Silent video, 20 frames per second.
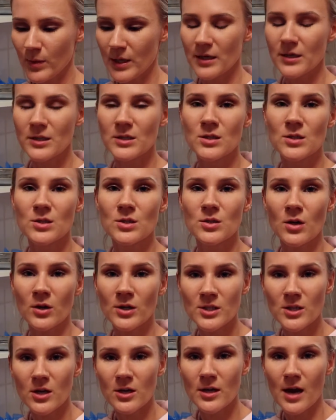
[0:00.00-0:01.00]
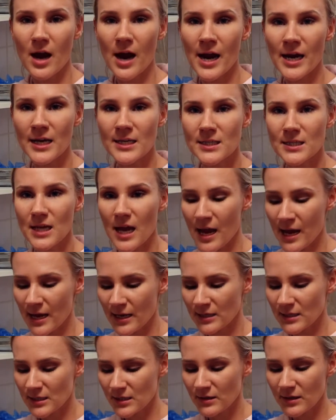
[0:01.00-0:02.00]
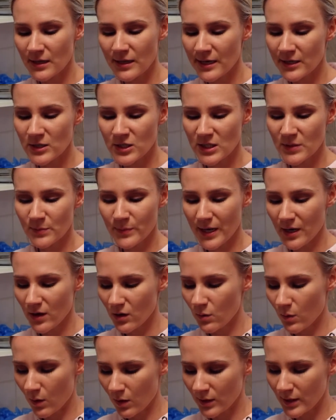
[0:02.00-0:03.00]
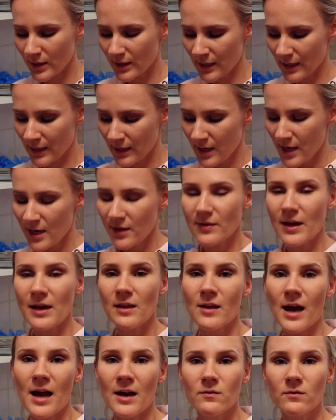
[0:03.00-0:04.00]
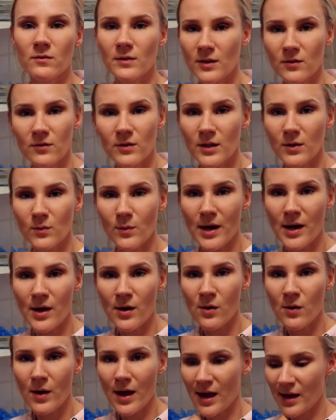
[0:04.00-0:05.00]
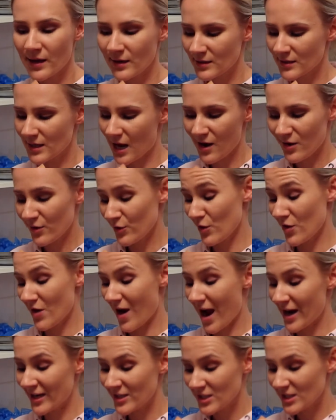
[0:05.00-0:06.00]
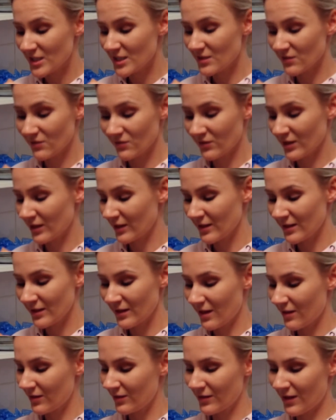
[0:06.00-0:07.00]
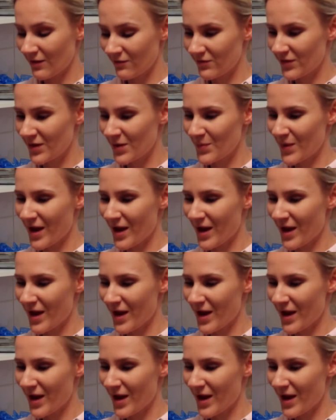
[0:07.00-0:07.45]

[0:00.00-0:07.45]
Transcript: It is so nice, and they're just better quality. They light really well, and I don't know, I just really love them.